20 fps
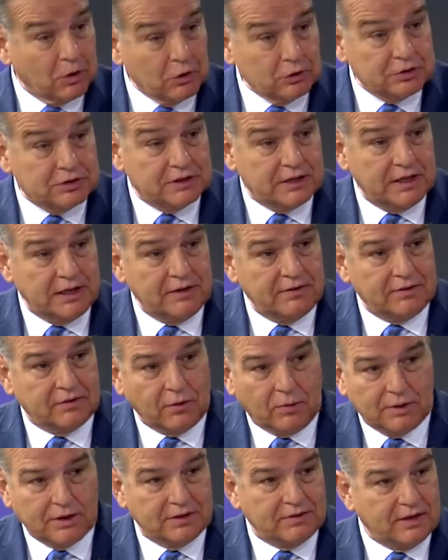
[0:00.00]
loose teeth,
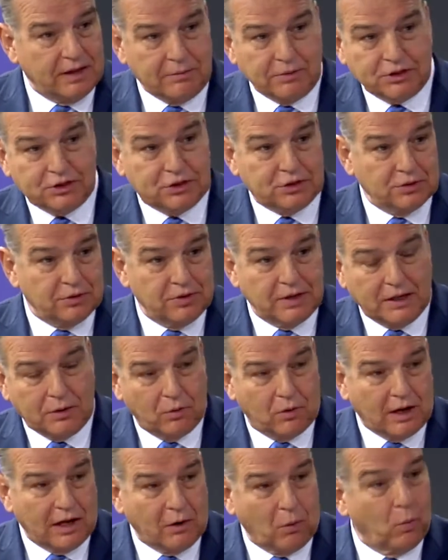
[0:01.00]
so as they would chew,
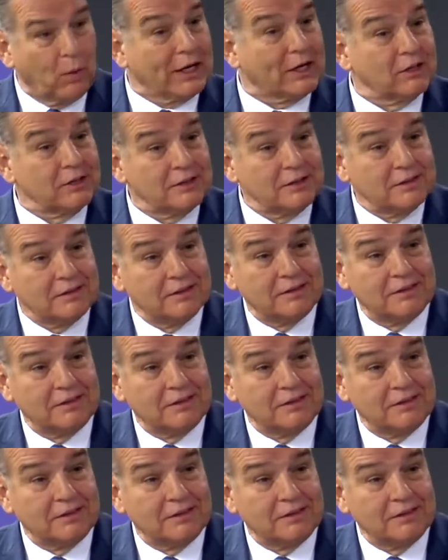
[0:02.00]
they'd kind of wiggle.